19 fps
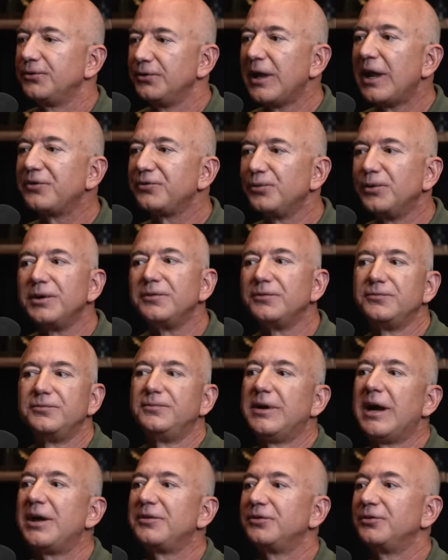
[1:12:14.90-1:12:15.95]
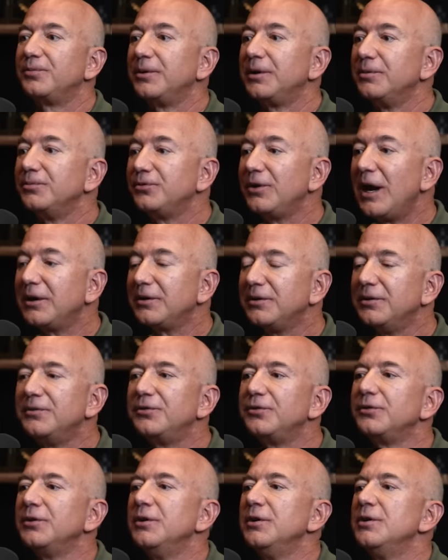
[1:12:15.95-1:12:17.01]
that's one of NASA's big
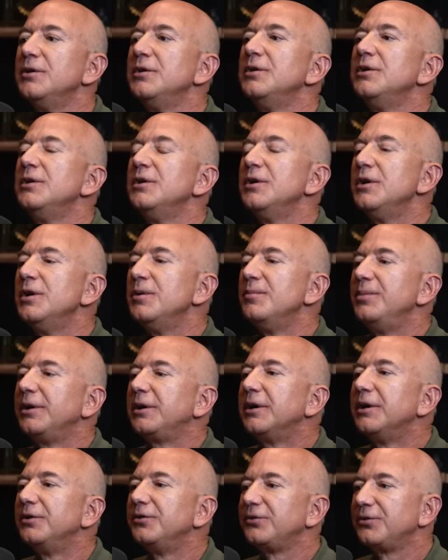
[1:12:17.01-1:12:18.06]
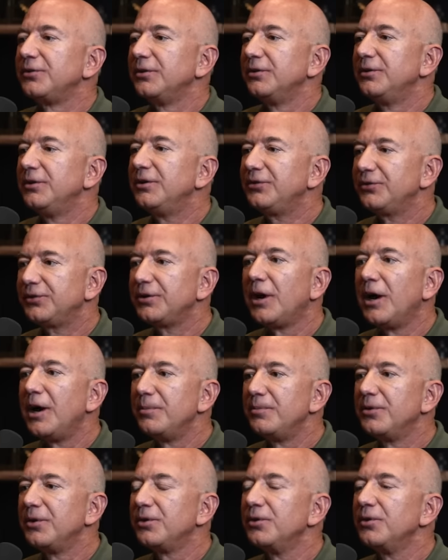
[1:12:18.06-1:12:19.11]
objectives, because this
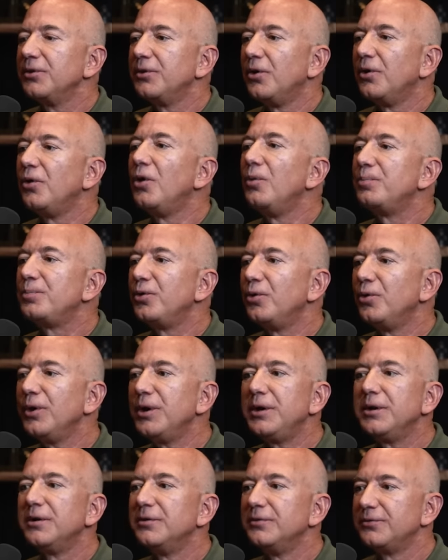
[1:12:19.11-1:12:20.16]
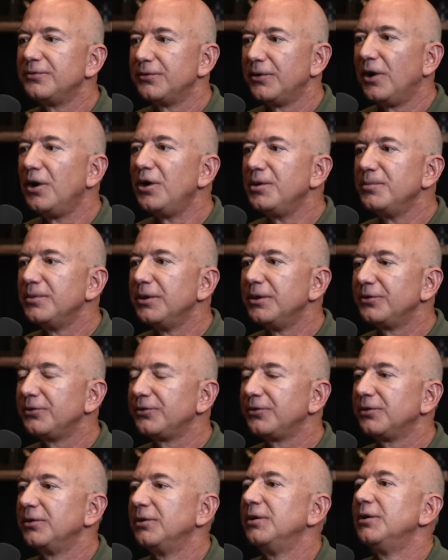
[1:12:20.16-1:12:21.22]
time the whole point of
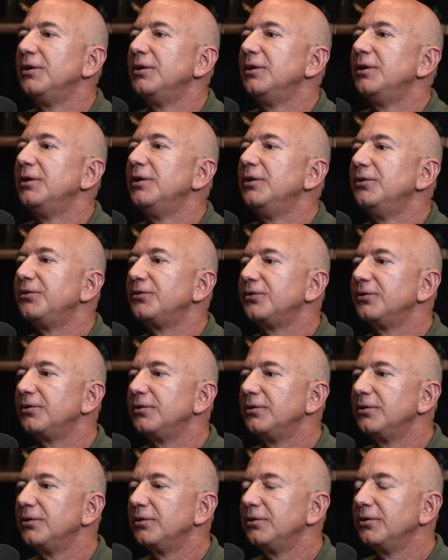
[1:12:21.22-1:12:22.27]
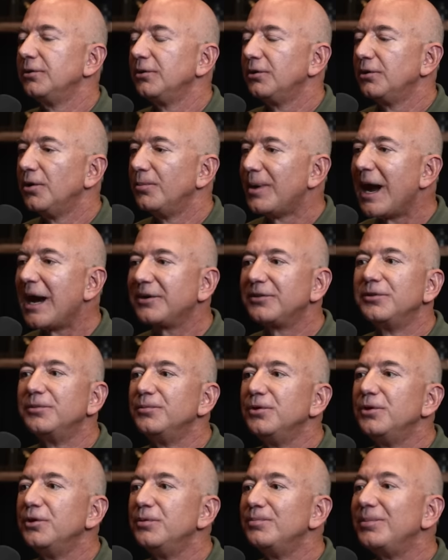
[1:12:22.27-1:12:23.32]
Artemis is go back to
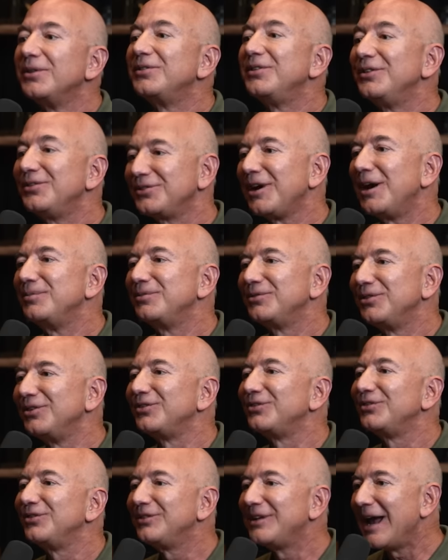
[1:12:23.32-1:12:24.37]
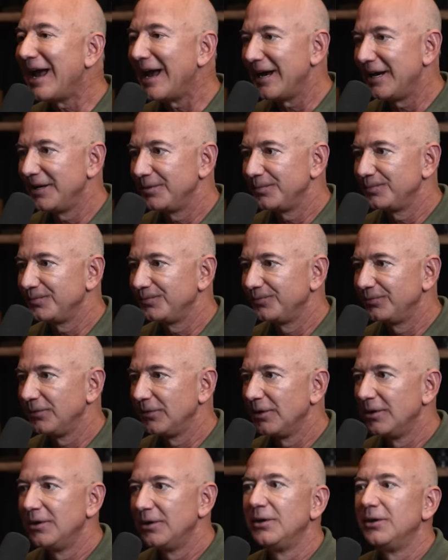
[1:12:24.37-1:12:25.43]
the moon, but this time to stay. Mm-hmm.
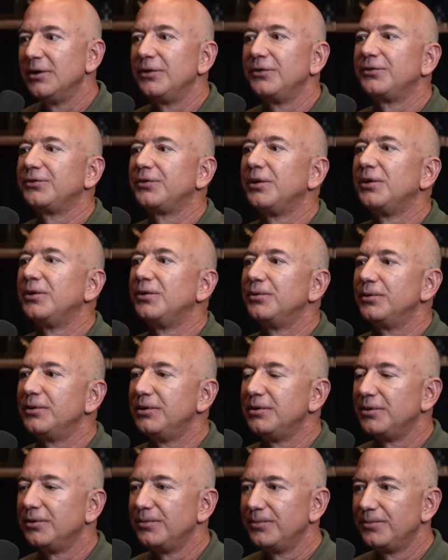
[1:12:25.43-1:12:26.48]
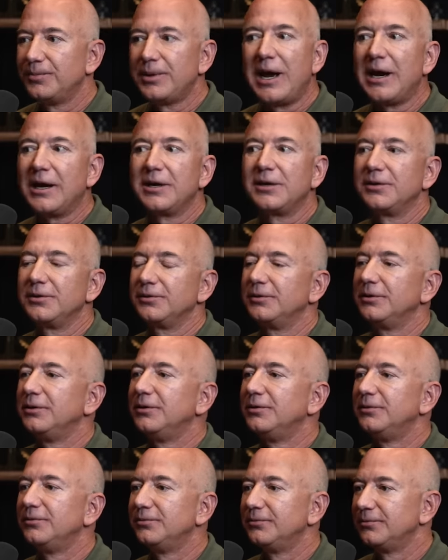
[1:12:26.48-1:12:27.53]
So, back
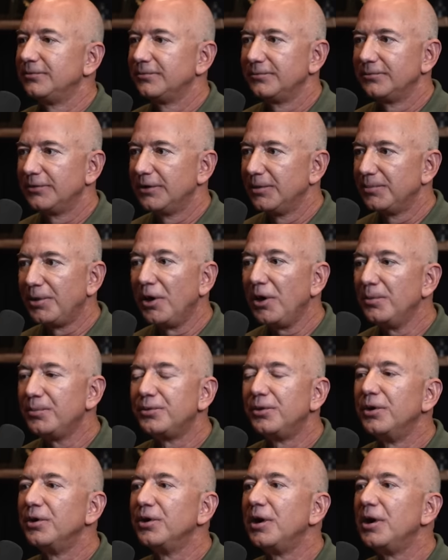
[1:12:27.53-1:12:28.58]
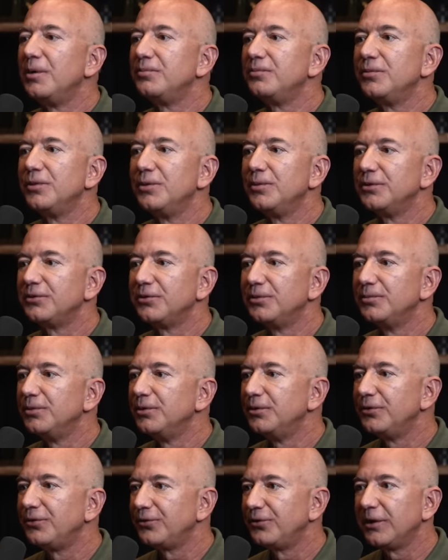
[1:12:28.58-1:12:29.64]
in the Apollo program, we went to the
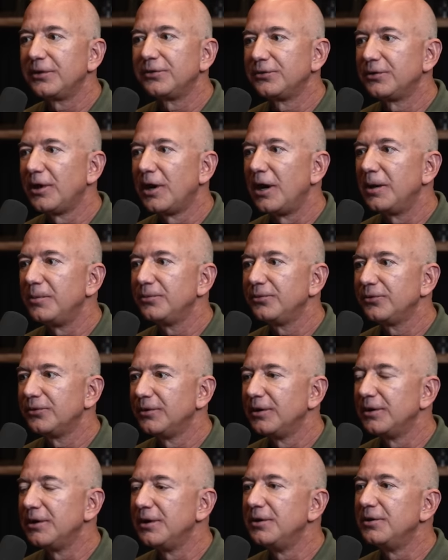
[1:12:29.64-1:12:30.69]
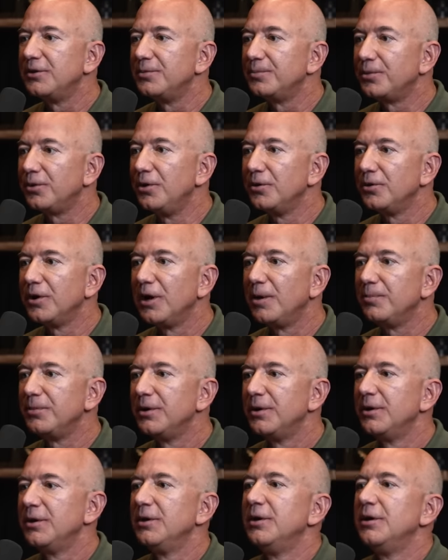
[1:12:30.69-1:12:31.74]
moon 6 times and then ended the program,
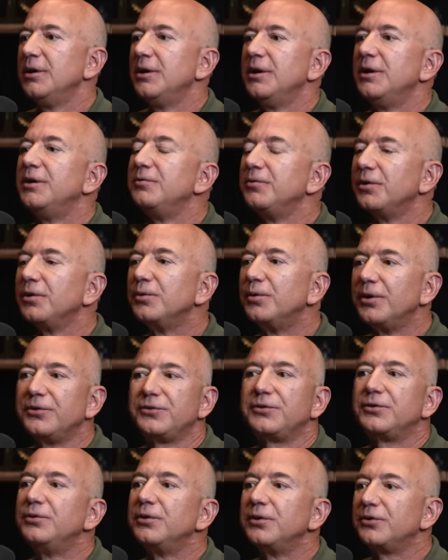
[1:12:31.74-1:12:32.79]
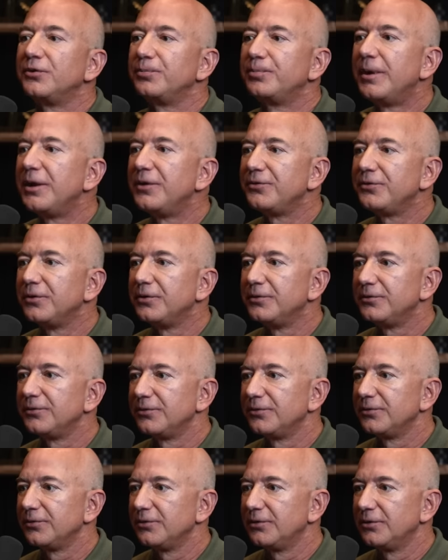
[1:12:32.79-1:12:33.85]
and it really was too
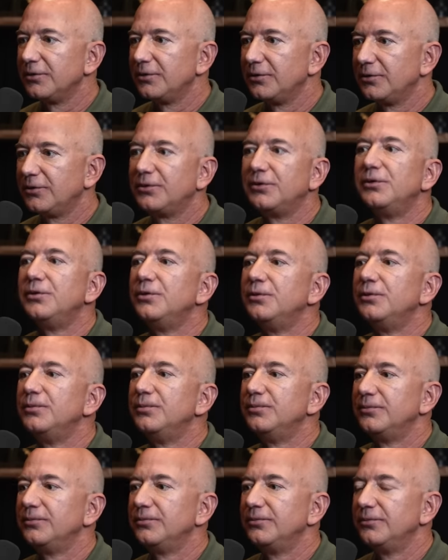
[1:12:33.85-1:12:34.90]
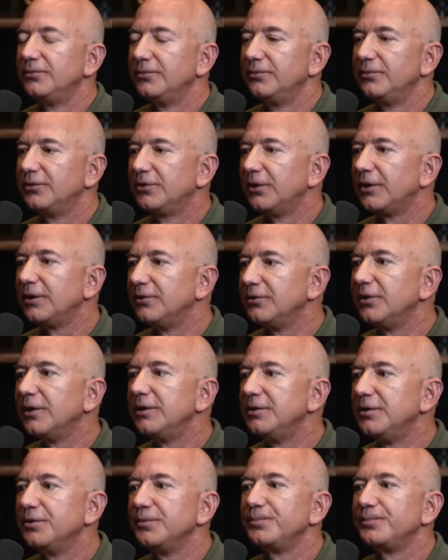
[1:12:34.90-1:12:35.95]
expensive to
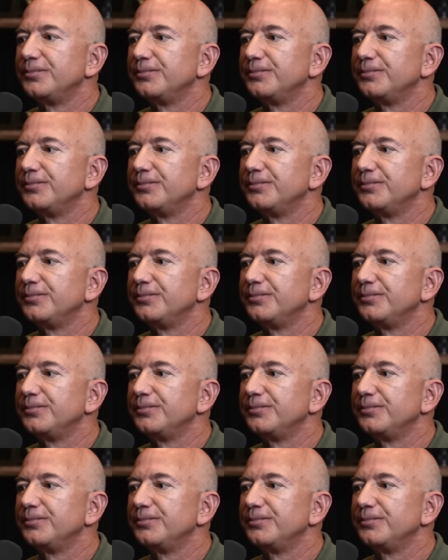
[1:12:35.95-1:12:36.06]
continue.